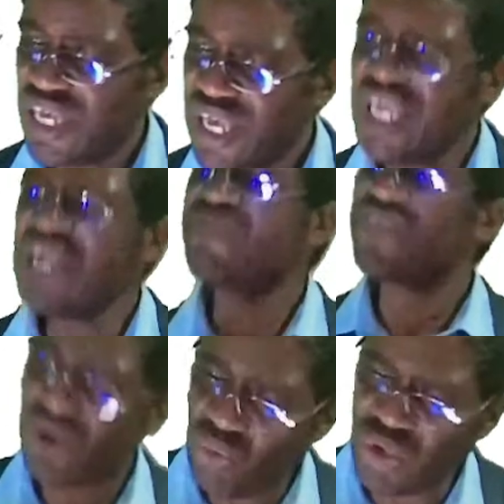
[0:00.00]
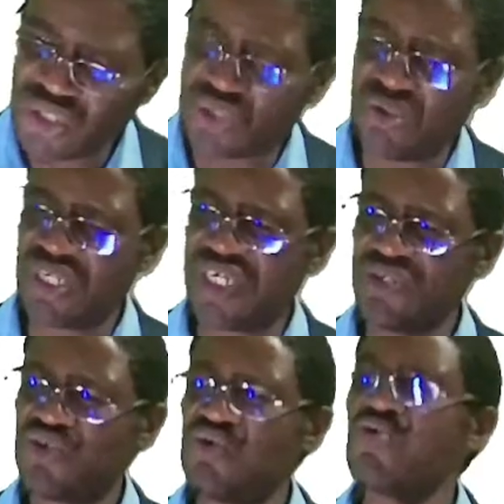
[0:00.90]
If the question
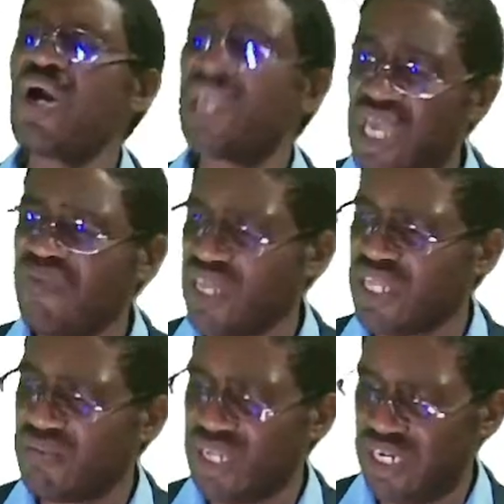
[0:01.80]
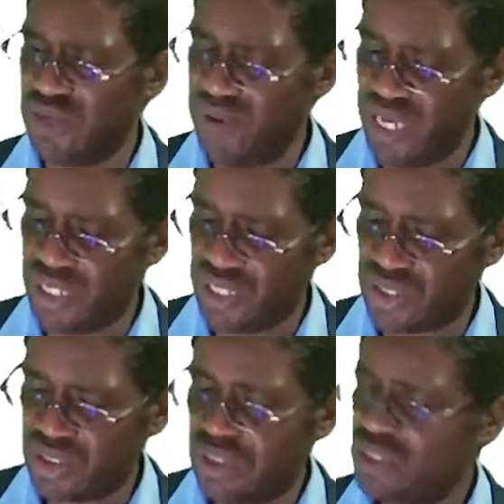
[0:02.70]
tells you are giving them the
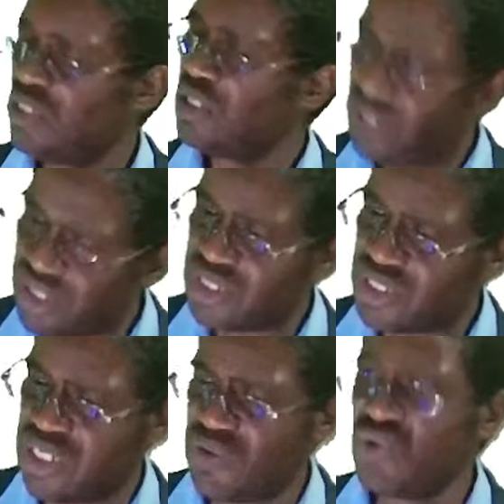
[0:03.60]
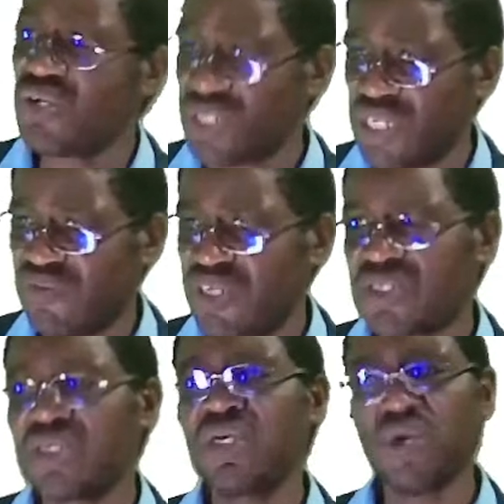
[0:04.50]
debentures, you received it.
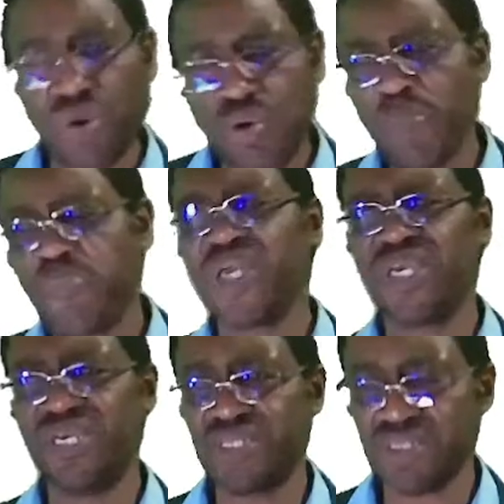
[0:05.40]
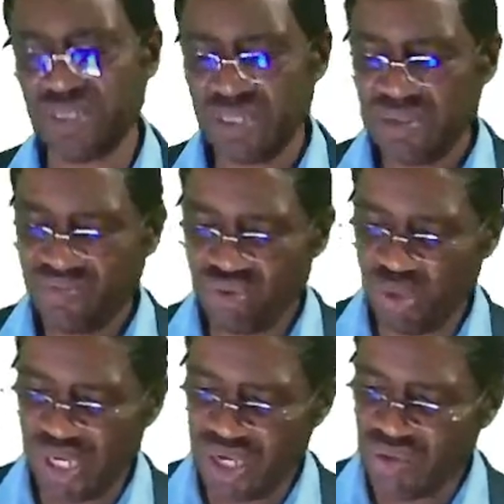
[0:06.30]
Go pick it from
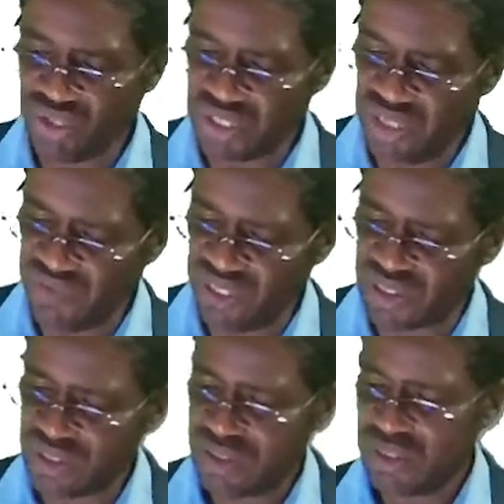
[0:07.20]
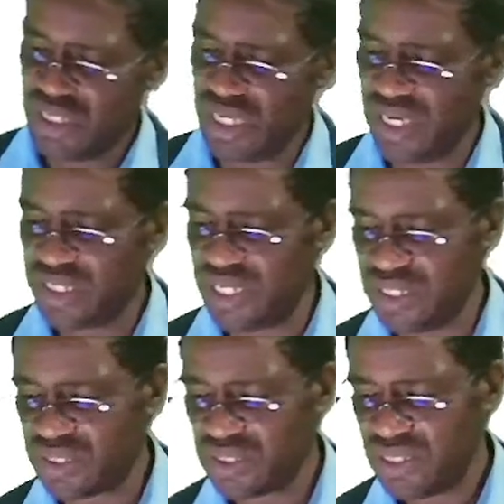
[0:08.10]
where you received it. Here it
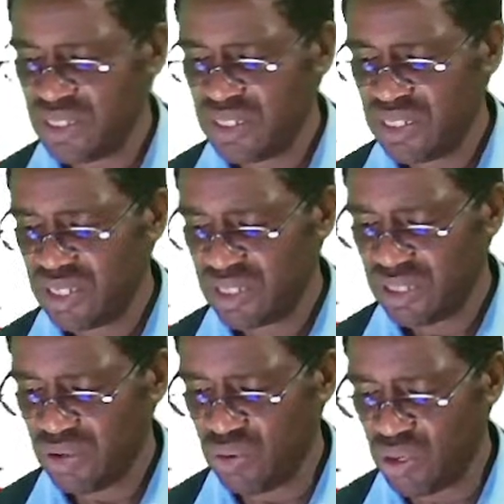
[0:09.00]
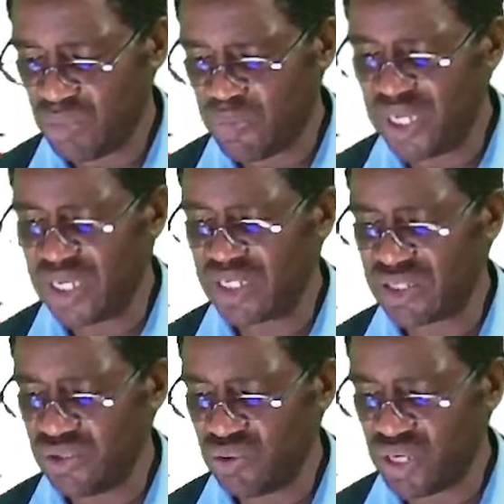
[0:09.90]
is. Go pick it,
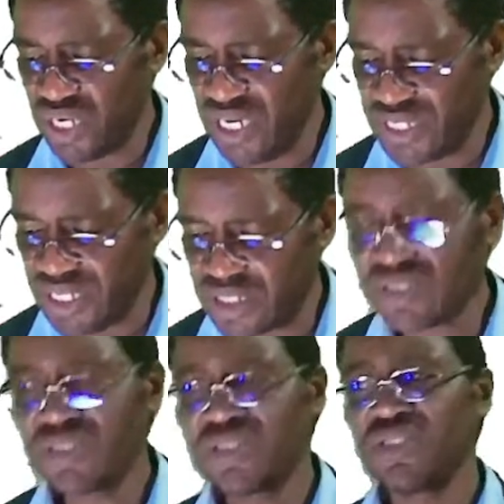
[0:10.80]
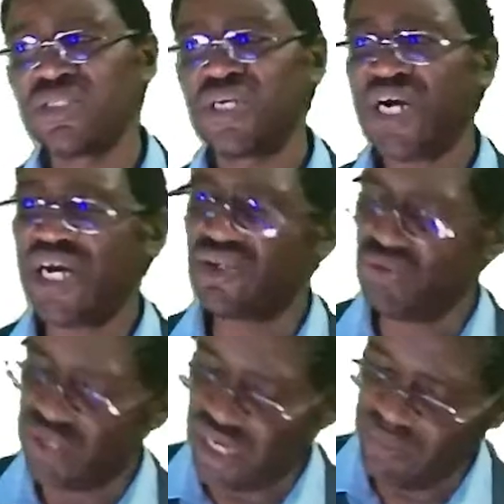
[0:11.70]
you credit it, and you
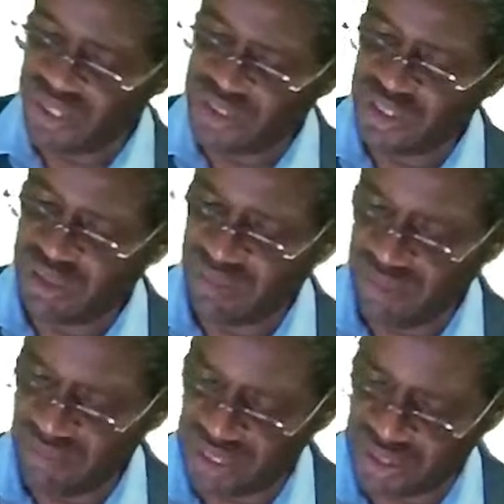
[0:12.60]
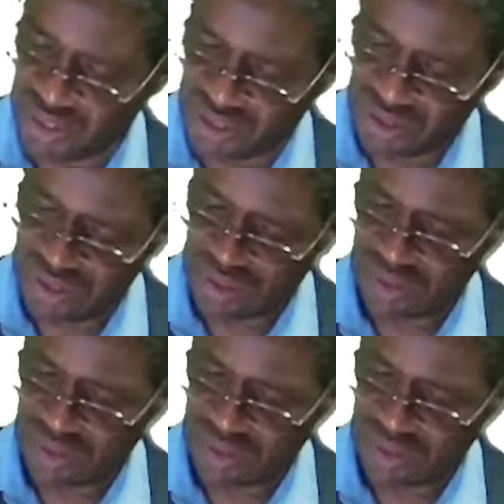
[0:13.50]
debit the members.